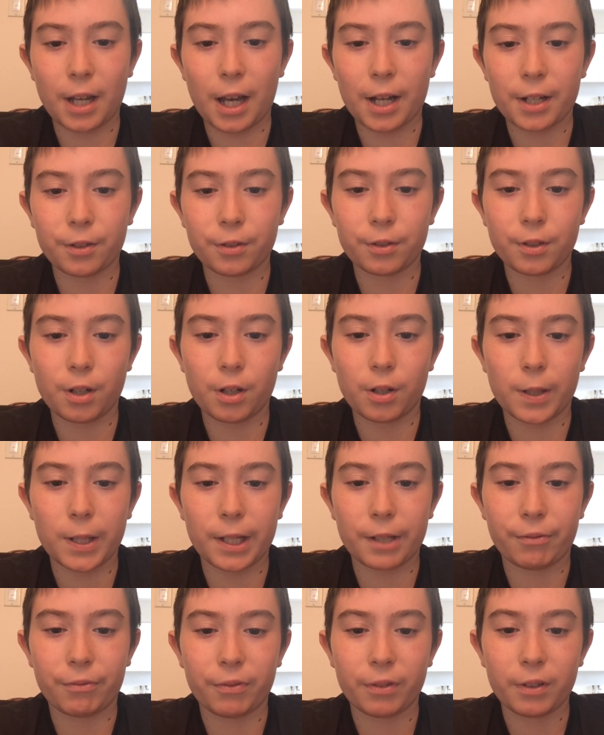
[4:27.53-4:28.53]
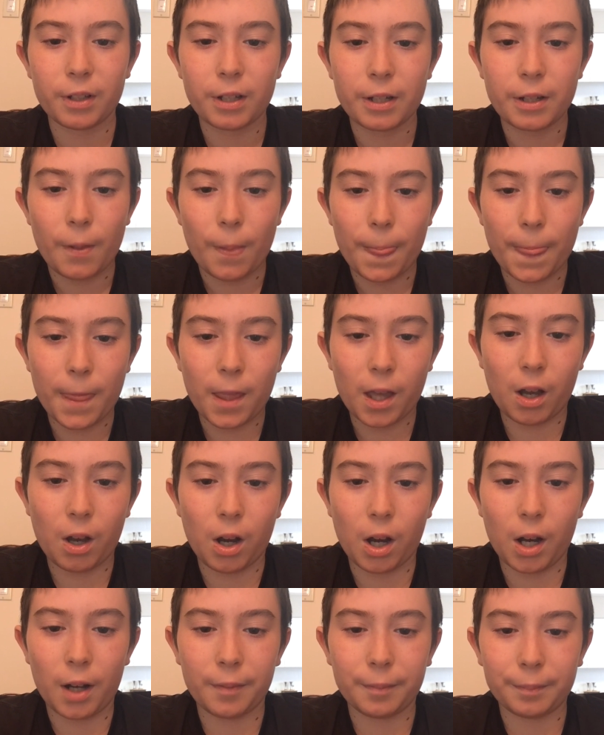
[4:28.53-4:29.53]
I don't know if
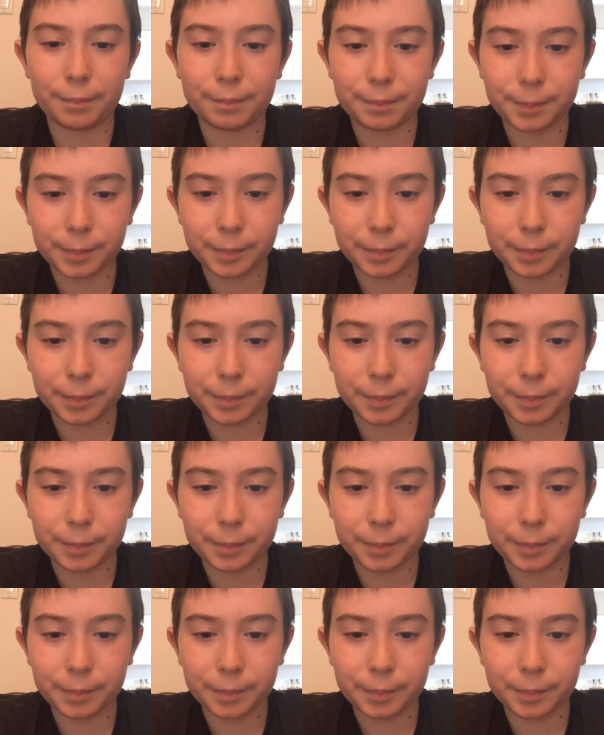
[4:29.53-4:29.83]
um,